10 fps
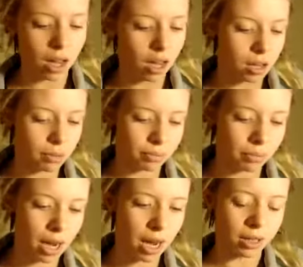
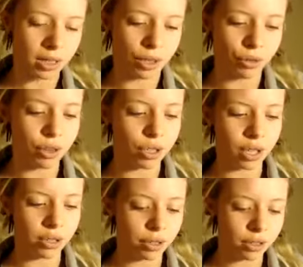and then
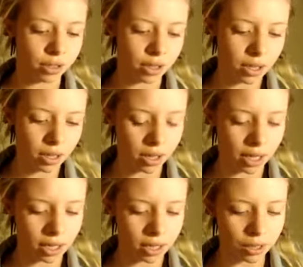crochet hooked.
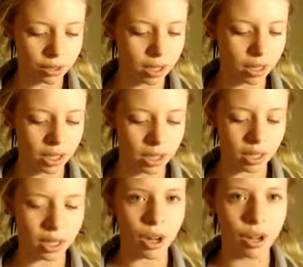Okay, so you're going to need
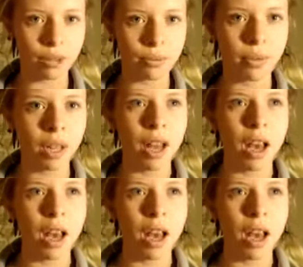a comb.